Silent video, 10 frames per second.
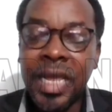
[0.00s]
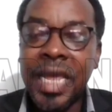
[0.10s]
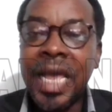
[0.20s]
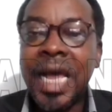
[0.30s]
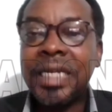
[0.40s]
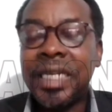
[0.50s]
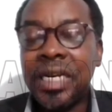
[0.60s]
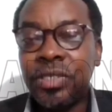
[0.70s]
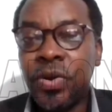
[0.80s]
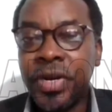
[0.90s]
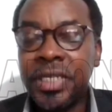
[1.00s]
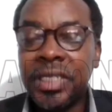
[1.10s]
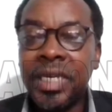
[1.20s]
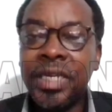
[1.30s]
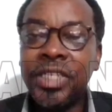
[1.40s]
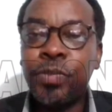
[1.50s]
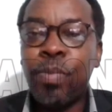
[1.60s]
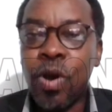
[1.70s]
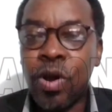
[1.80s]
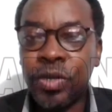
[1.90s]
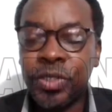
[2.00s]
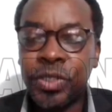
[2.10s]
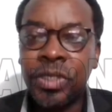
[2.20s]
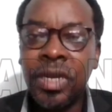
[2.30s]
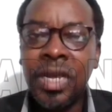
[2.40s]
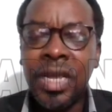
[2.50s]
uh, art and tourism, sports.